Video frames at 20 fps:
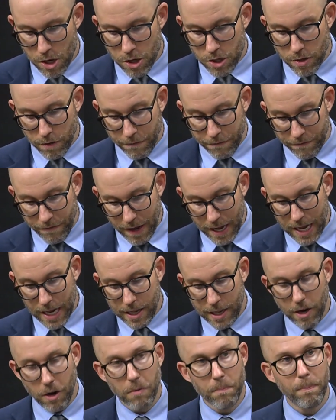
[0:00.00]
to
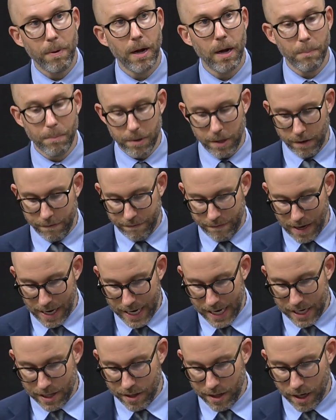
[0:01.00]
phase out public
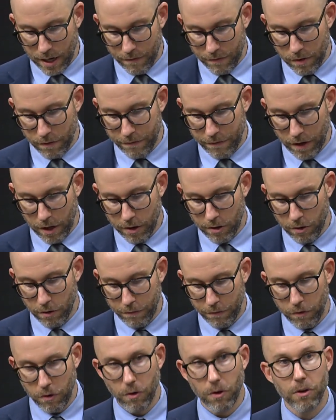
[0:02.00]
financing of the fossil
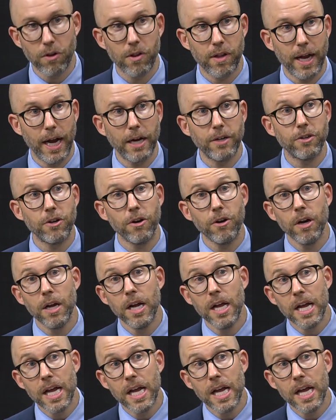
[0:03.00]
fuel sector,